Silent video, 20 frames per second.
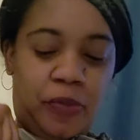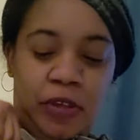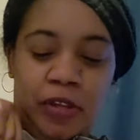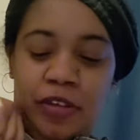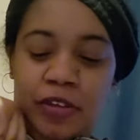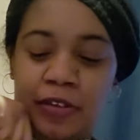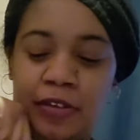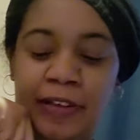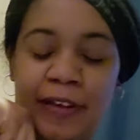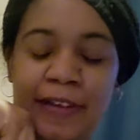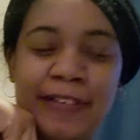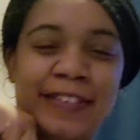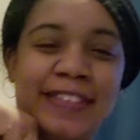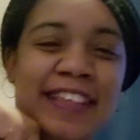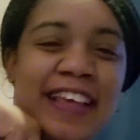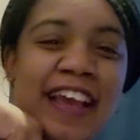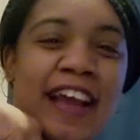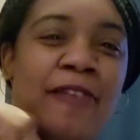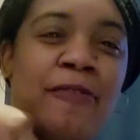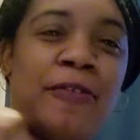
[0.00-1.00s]
you know what I'm
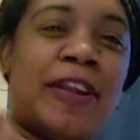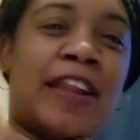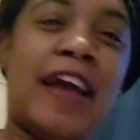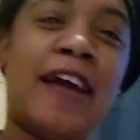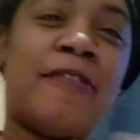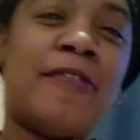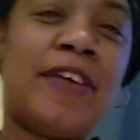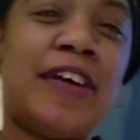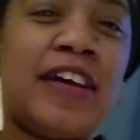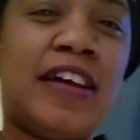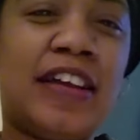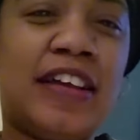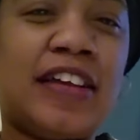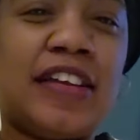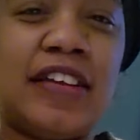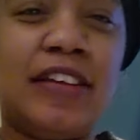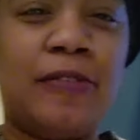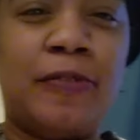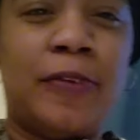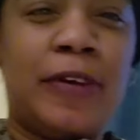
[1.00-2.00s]
saying? Whenever
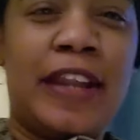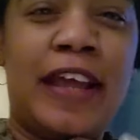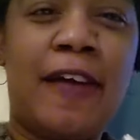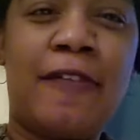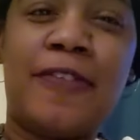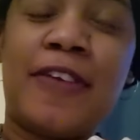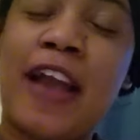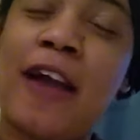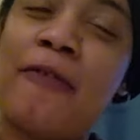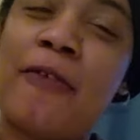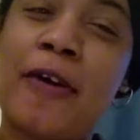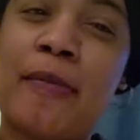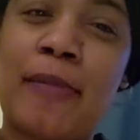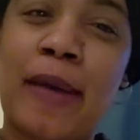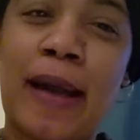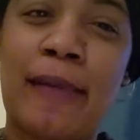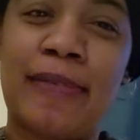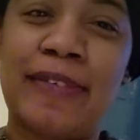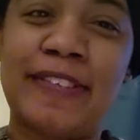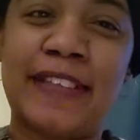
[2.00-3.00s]
whenever y'all wanna
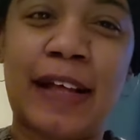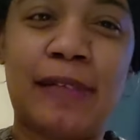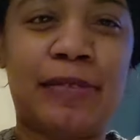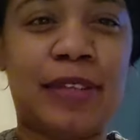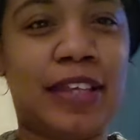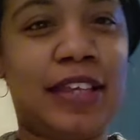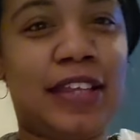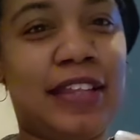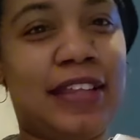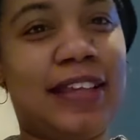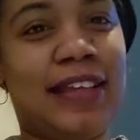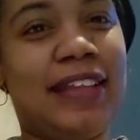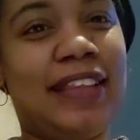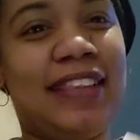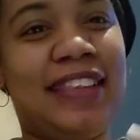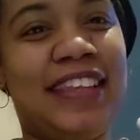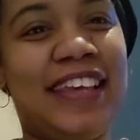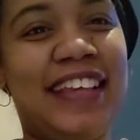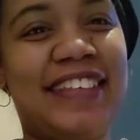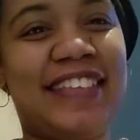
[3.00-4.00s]
buy me something,
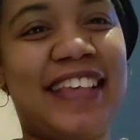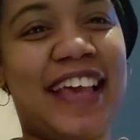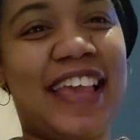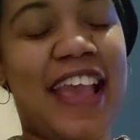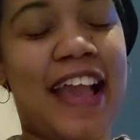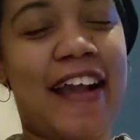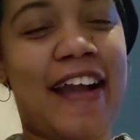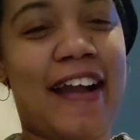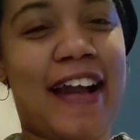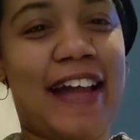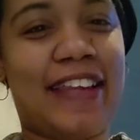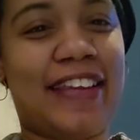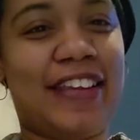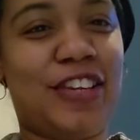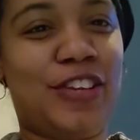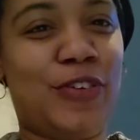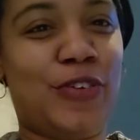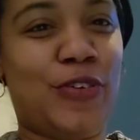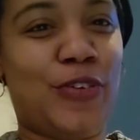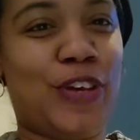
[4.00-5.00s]
that's how y'all gotta
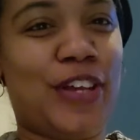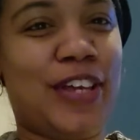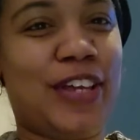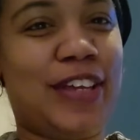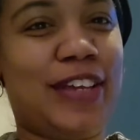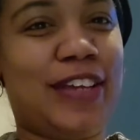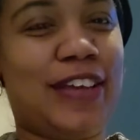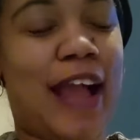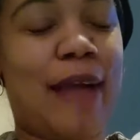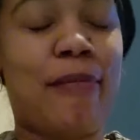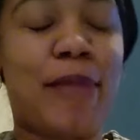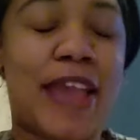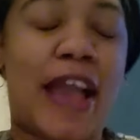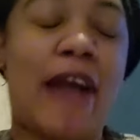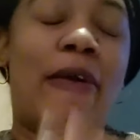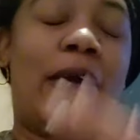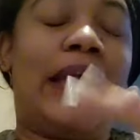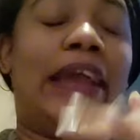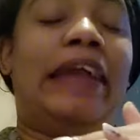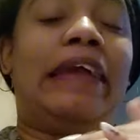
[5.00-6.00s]
do it. I mean
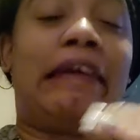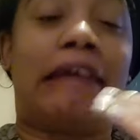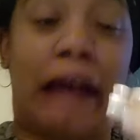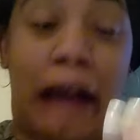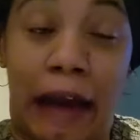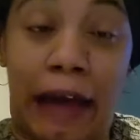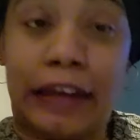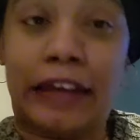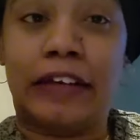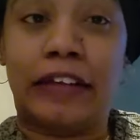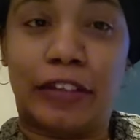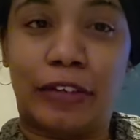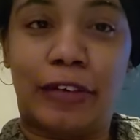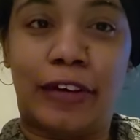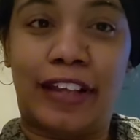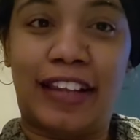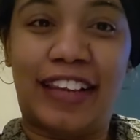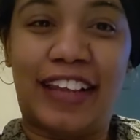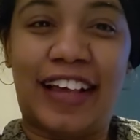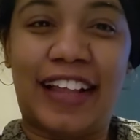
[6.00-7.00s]
y'all ain't gotta do
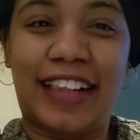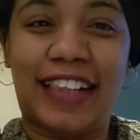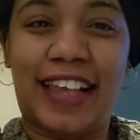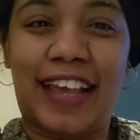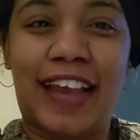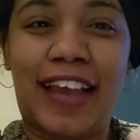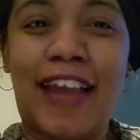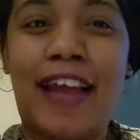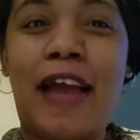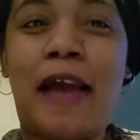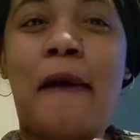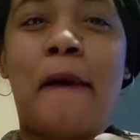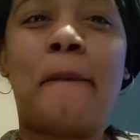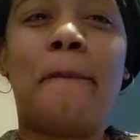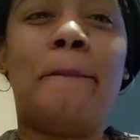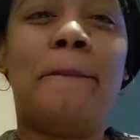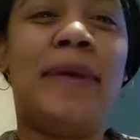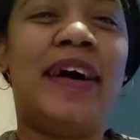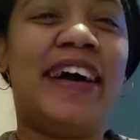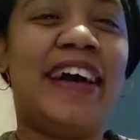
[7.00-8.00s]
it like that.
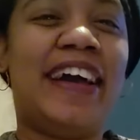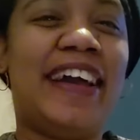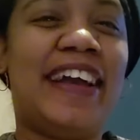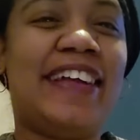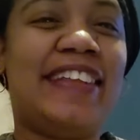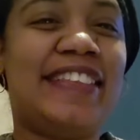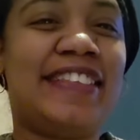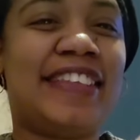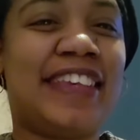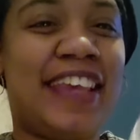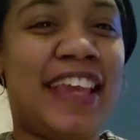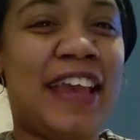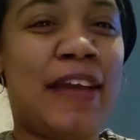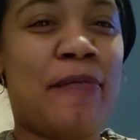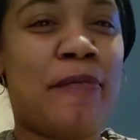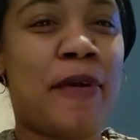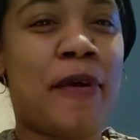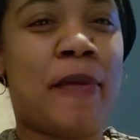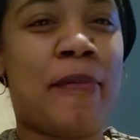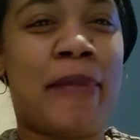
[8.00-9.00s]
But to get
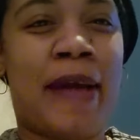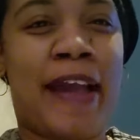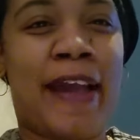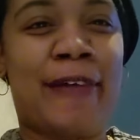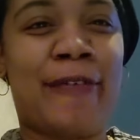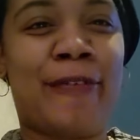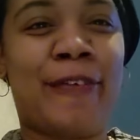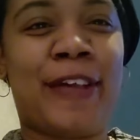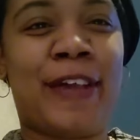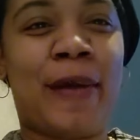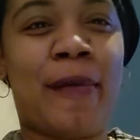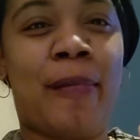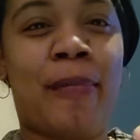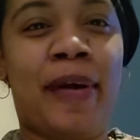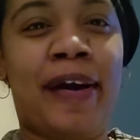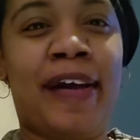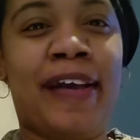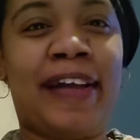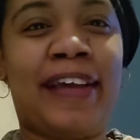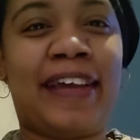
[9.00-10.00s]
more bang for your
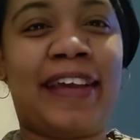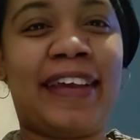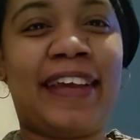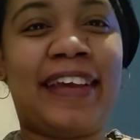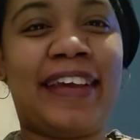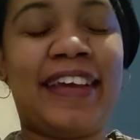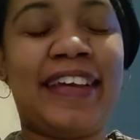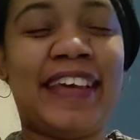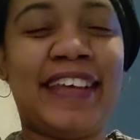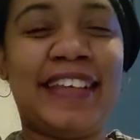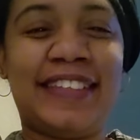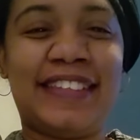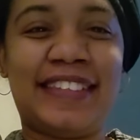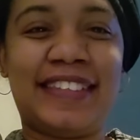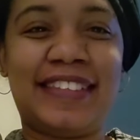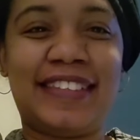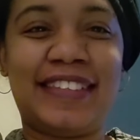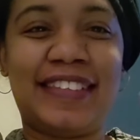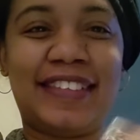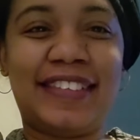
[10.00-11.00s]
buck, it's
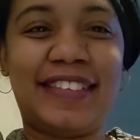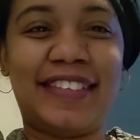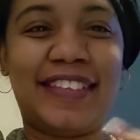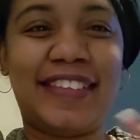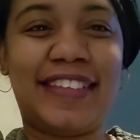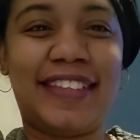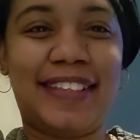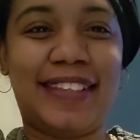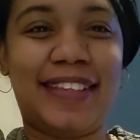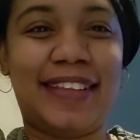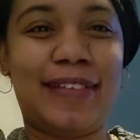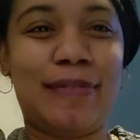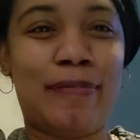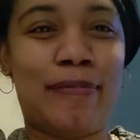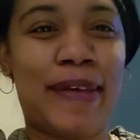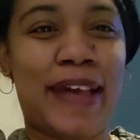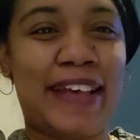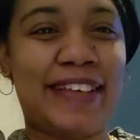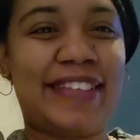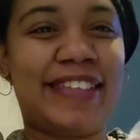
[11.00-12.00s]

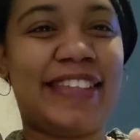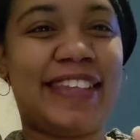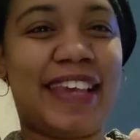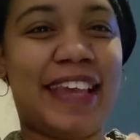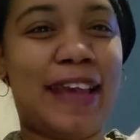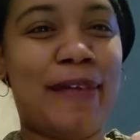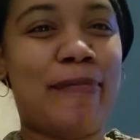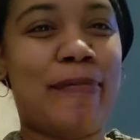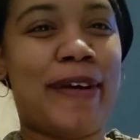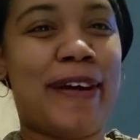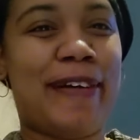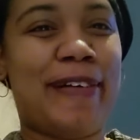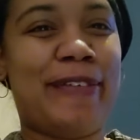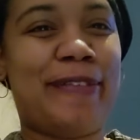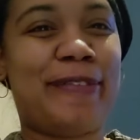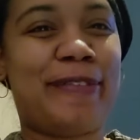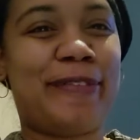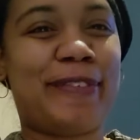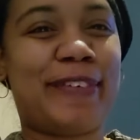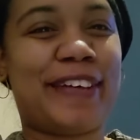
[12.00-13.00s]
best to get both
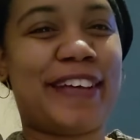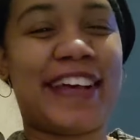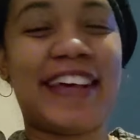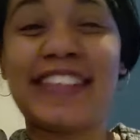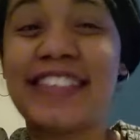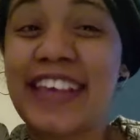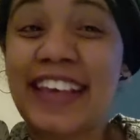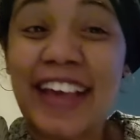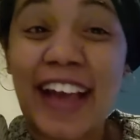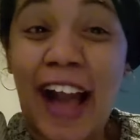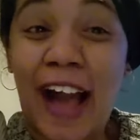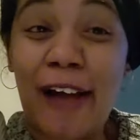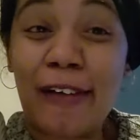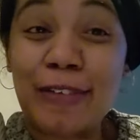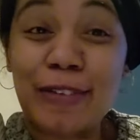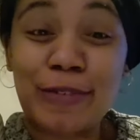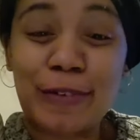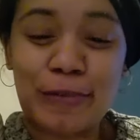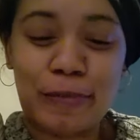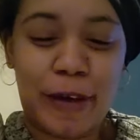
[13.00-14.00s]
because it
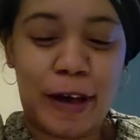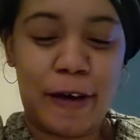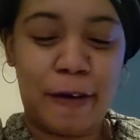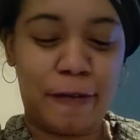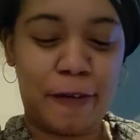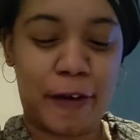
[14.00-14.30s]
comes with both,